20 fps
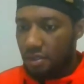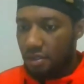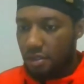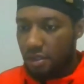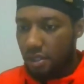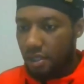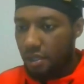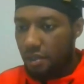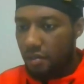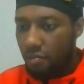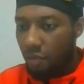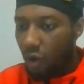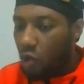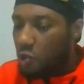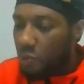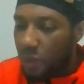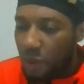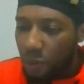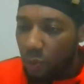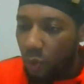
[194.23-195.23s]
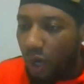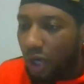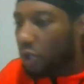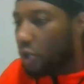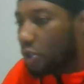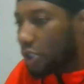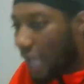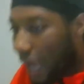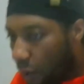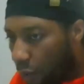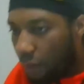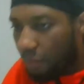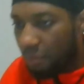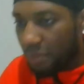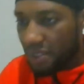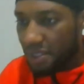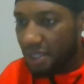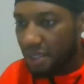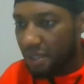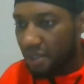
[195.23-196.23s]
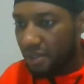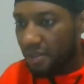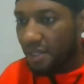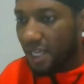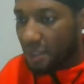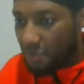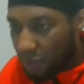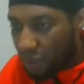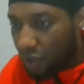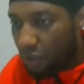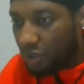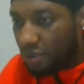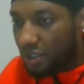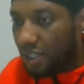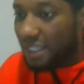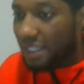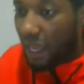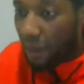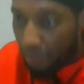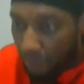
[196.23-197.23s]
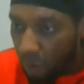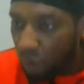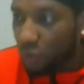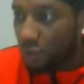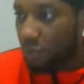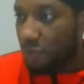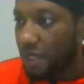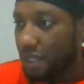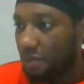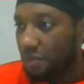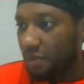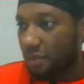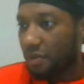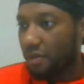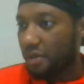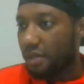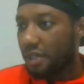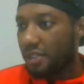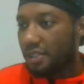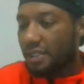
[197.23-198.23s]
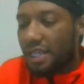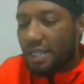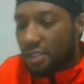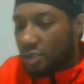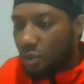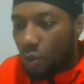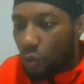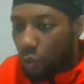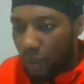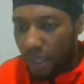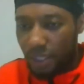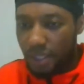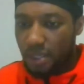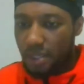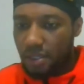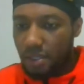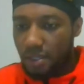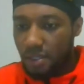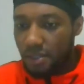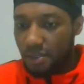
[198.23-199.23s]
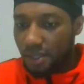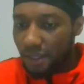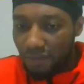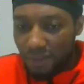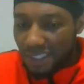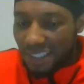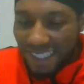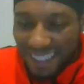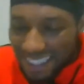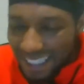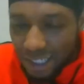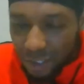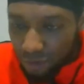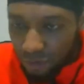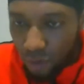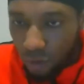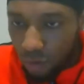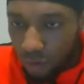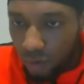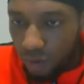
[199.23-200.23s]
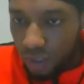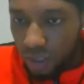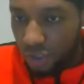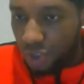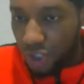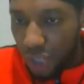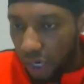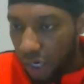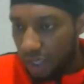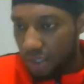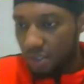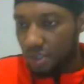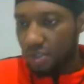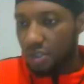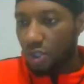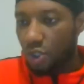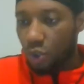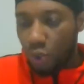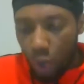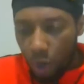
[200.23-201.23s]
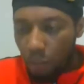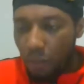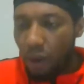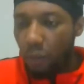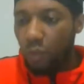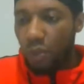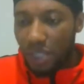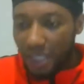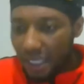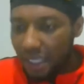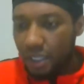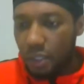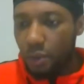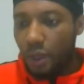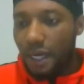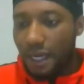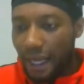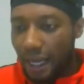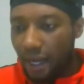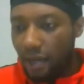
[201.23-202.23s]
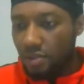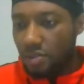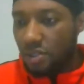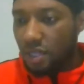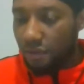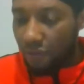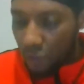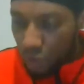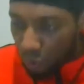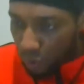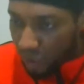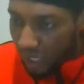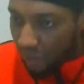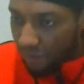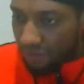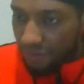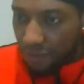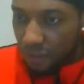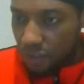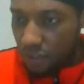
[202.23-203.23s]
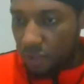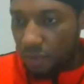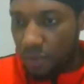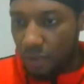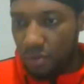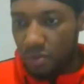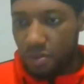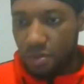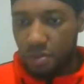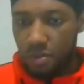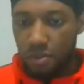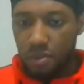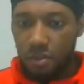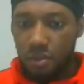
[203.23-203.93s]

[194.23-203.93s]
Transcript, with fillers: Yeah. Most people are not that 1%. That's because they're most people. There's no way. There is zero chance your mum would kick you out of the house if you're doing everything you're supposed to.